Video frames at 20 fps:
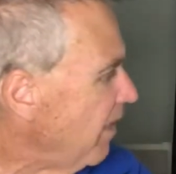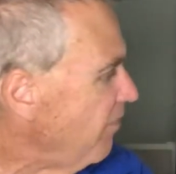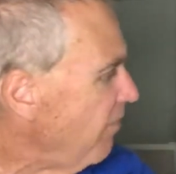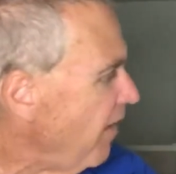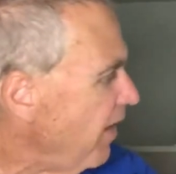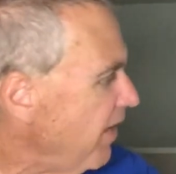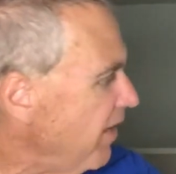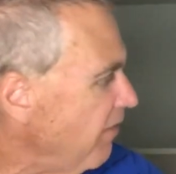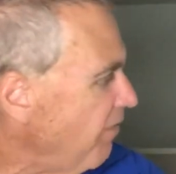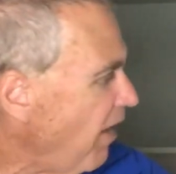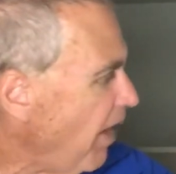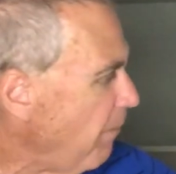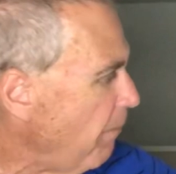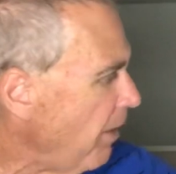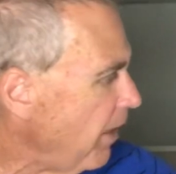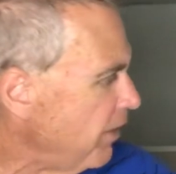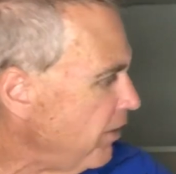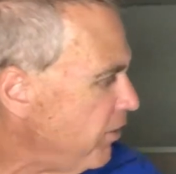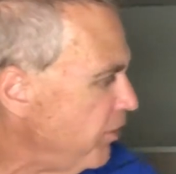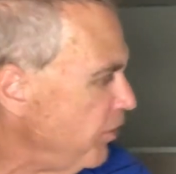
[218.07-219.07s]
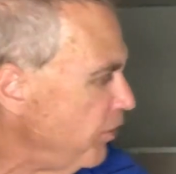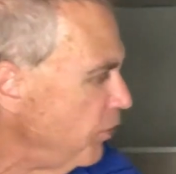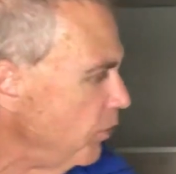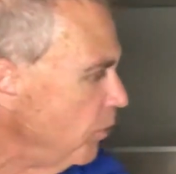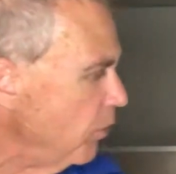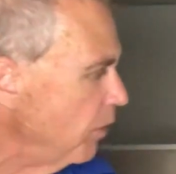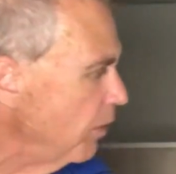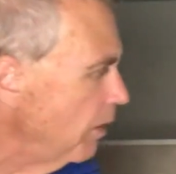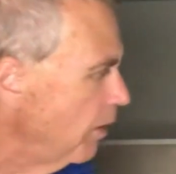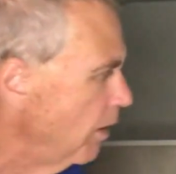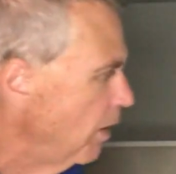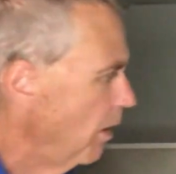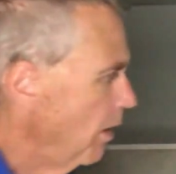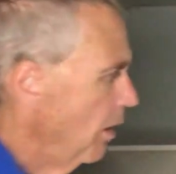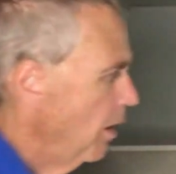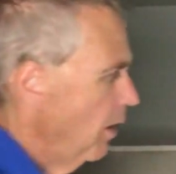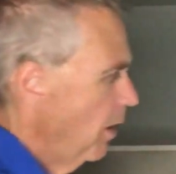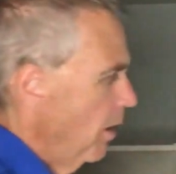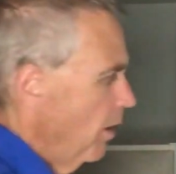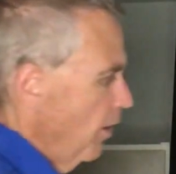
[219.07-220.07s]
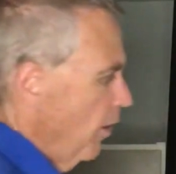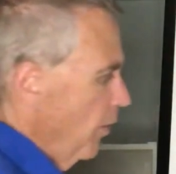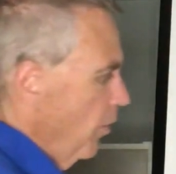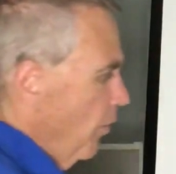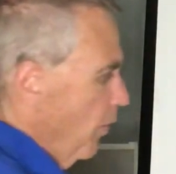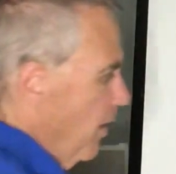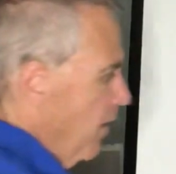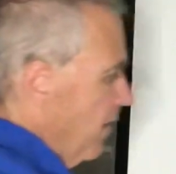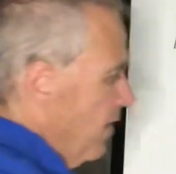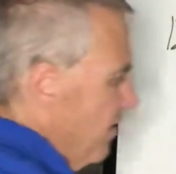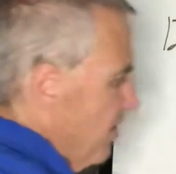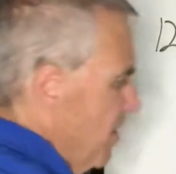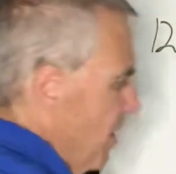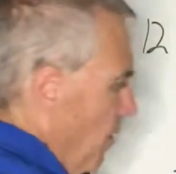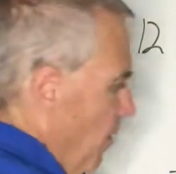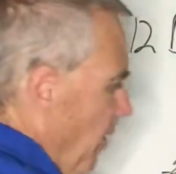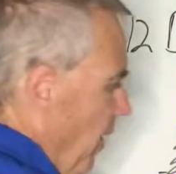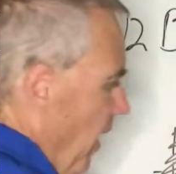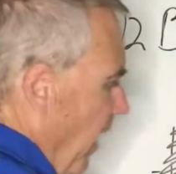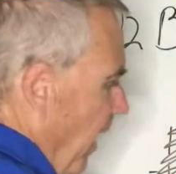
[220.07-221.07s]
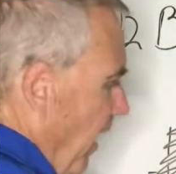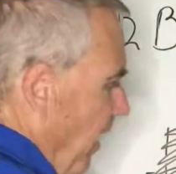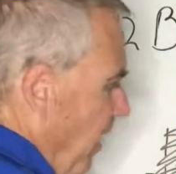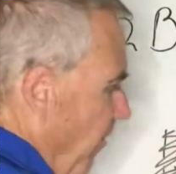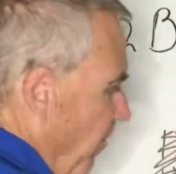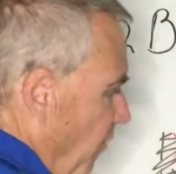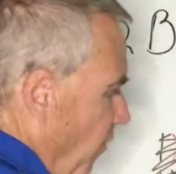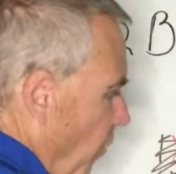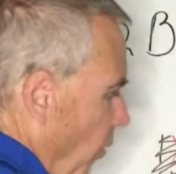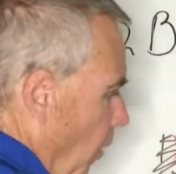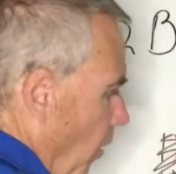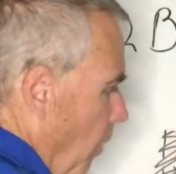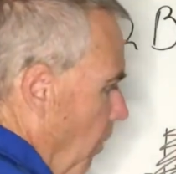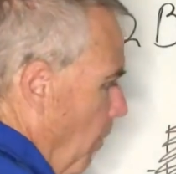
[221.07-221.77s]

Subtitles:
and divide by 2, you'll get this number, -4.